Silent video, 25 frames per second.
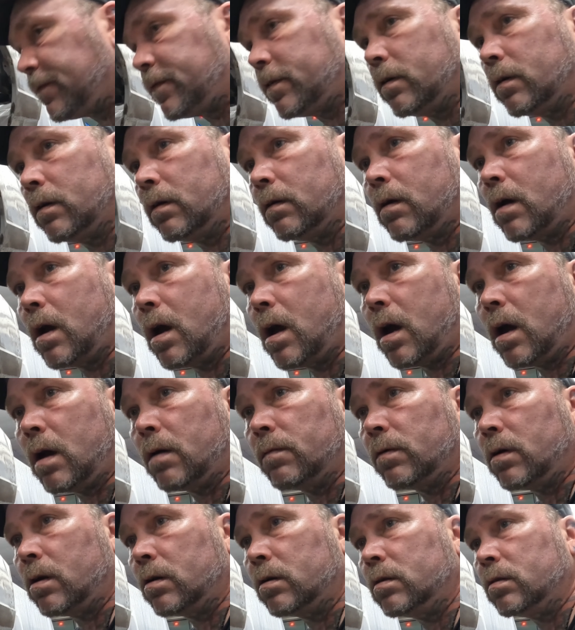after
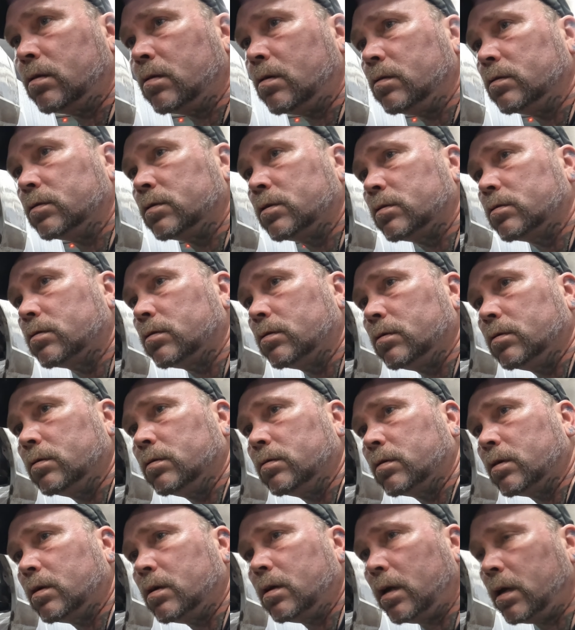running those
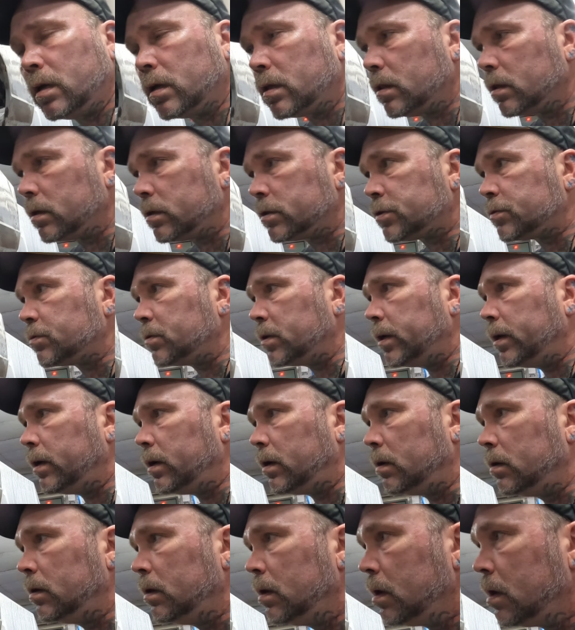through the English
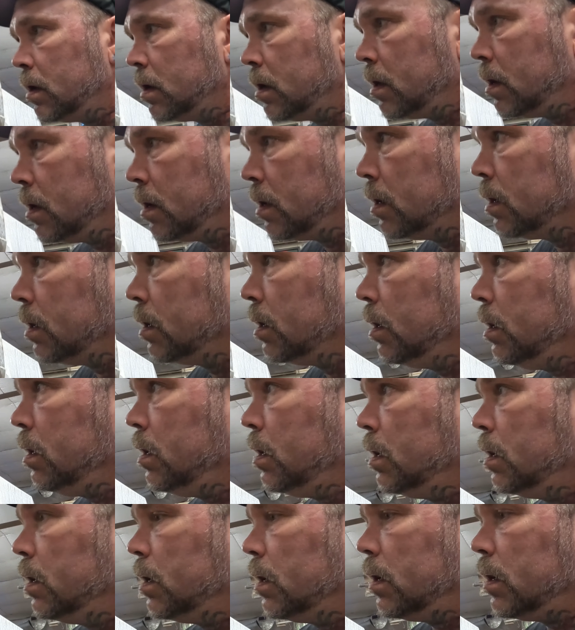wheel.
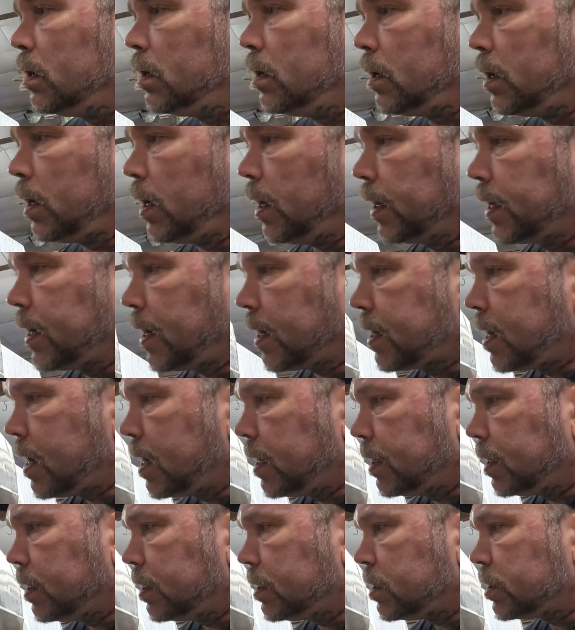I got
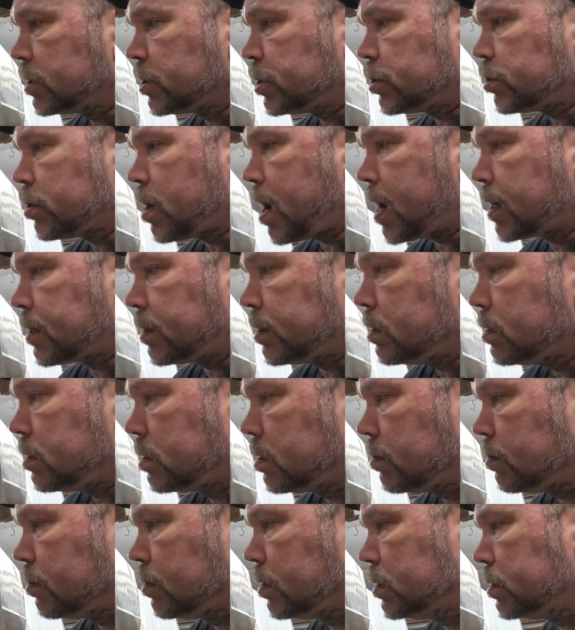kind of distracted.
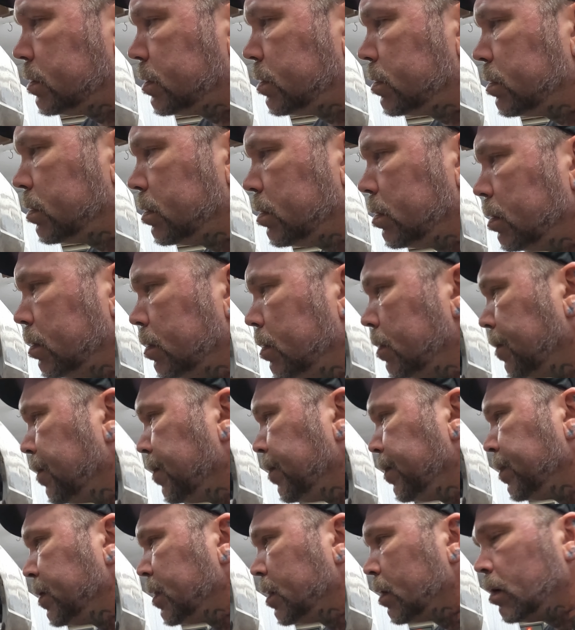There's
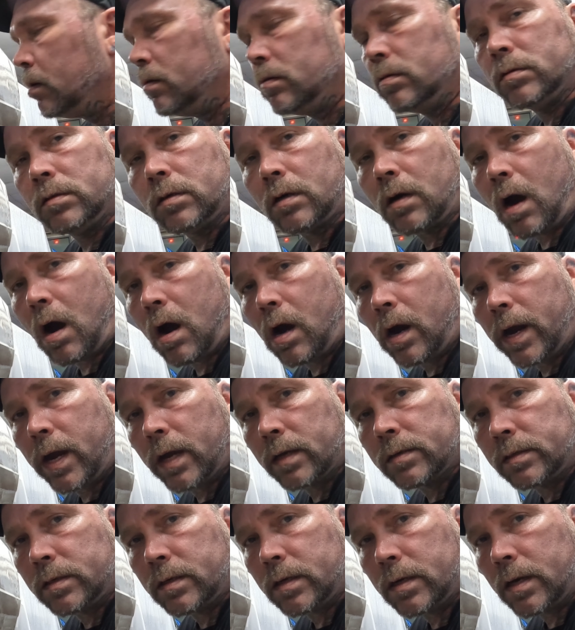a car
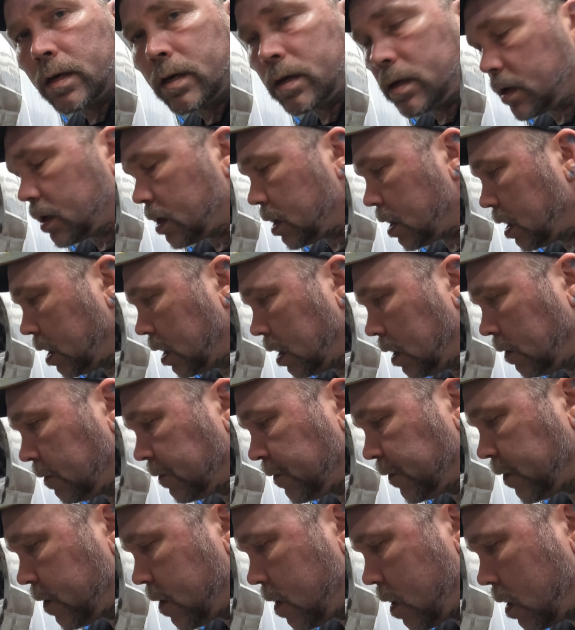accident out
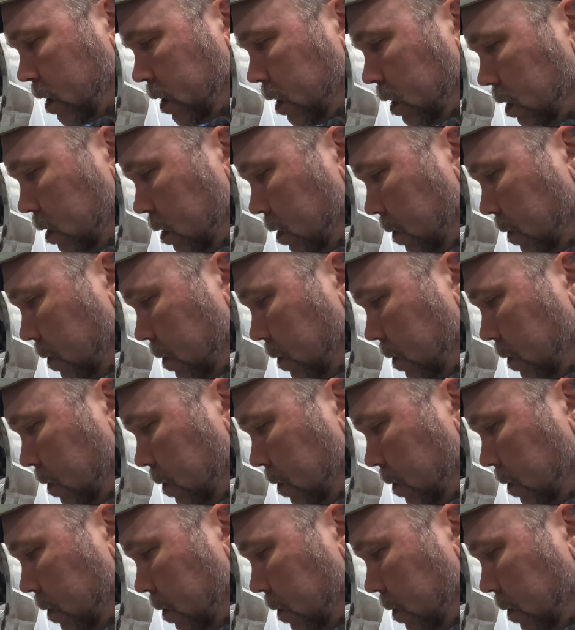front.